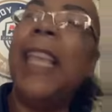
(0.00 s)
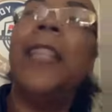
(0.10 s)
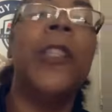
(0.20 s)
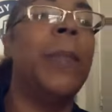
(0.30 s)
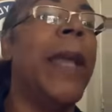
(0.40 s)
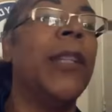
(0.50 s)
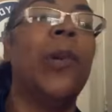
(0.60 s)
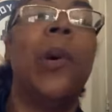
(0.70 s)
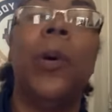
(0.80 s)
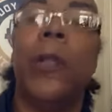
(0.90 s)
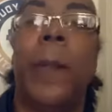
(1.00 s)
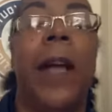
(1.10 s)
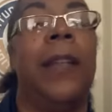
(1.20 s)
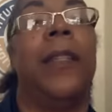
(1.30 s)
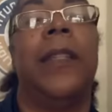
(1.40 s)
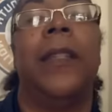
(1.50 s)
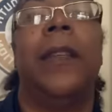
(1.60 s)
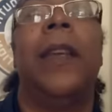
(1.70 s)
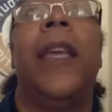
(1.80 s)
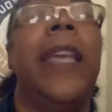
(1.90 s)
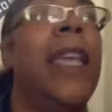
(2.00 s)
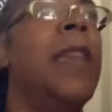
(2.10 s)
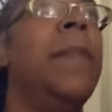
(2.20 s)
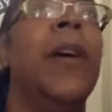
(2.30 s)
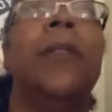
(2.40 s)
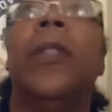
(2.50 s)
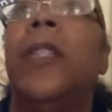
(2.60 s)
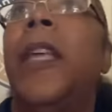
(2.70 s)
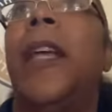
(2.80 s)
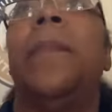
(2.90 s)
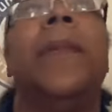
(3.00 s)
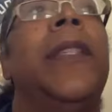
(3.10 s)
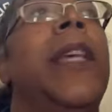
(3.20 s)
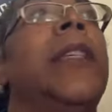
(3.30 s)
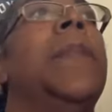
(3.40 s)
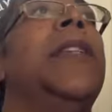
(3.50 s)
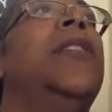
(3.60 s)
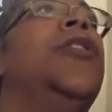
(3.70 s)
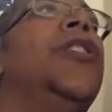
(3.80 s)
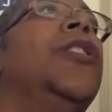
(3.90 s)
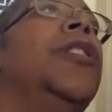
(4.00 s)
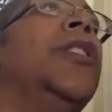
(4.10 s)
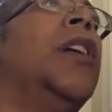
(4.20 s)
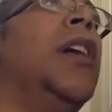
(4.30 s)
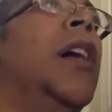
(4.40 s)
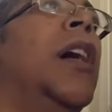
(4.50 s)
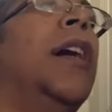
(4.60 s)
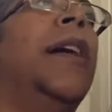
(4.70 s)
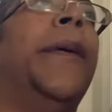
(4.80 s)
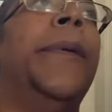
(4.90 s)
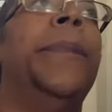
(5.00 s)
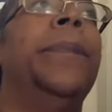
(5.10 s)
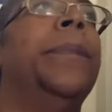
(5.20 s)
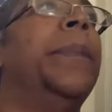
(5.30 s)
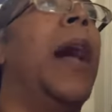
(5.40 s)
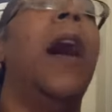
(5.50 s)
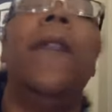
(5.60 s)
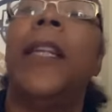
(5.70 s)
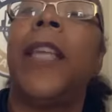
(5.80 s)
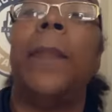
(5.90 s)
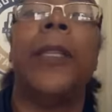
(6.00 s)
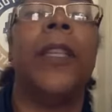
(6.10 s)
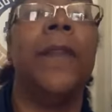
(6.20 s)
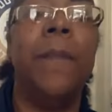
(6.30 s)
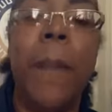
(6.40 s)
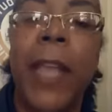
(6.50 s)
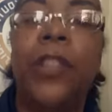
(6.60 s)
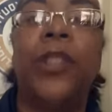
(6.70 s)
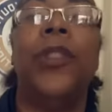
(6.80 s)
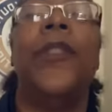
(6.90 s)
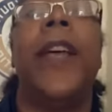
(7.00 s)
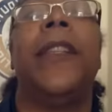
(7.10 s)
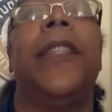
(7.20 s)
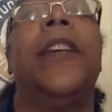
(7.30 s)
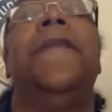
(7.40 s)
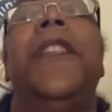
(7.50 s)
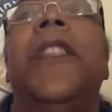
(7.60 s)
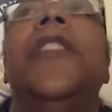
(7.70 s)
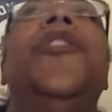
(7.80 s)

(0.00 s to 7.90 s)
Inspect correspondence, emails, text messages, all that type of stuff. Make sure that stuff is